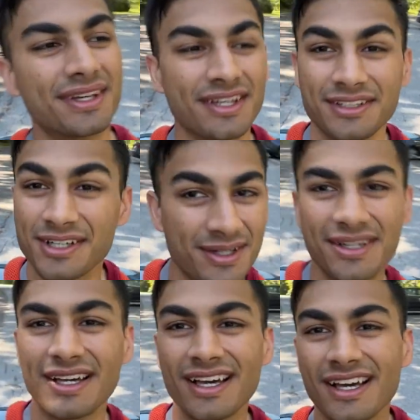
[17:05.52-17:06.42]
you know,
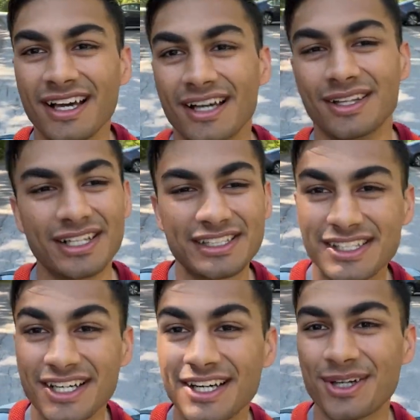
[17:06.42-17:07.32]
let's
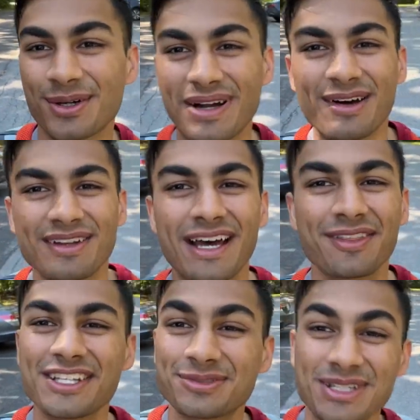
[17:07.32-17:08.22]
uh, round out
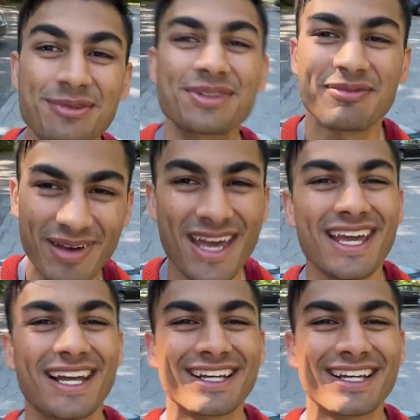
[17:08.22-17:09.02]
this week with a bang.